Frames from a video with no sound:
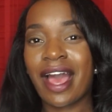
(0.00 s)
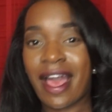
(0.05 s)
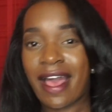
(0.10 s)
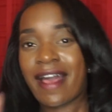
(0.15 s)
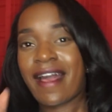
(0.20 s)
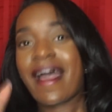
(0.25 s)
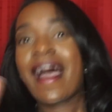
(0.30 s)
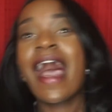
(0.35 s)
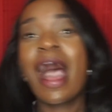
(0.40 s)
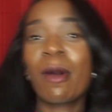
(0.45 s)

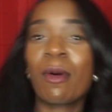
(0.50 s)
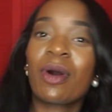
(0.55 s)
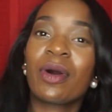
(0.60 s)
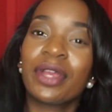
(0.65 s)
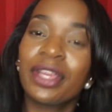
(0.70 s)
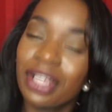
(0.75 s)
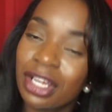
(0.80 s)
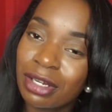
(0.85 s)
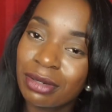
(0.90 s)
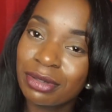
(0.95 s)
I
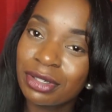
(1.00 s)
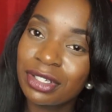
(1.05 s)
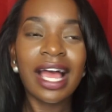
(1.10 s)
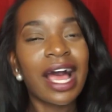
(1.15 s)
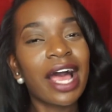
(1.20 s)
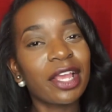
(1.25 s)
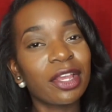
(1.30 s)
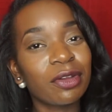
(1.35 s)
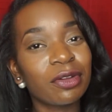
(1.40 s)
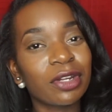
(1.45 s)
want him.
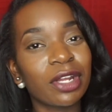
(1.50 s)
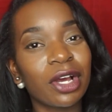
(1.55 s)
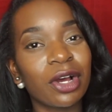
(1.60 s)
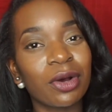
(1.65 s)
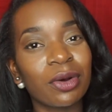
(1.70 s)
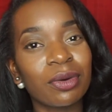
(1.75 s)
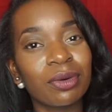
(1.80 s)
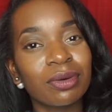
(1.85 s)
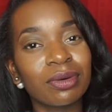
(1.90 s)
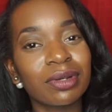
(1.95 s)
How you
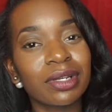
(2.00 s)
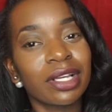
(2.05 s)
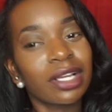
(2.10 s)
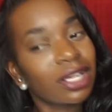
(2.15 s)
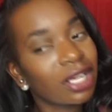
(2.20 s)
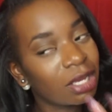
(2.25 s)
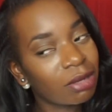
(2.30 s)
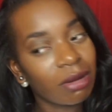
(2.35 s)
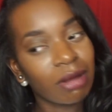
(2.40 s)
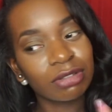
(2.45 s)
know
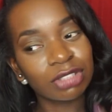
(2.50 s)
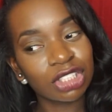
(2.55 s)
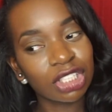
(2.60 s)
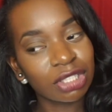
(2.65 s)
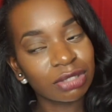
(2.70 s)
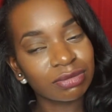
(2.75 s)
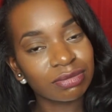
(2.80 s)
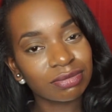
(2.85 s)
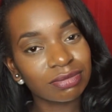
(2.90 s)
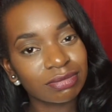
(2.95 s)
he wants
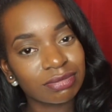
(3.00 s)
you?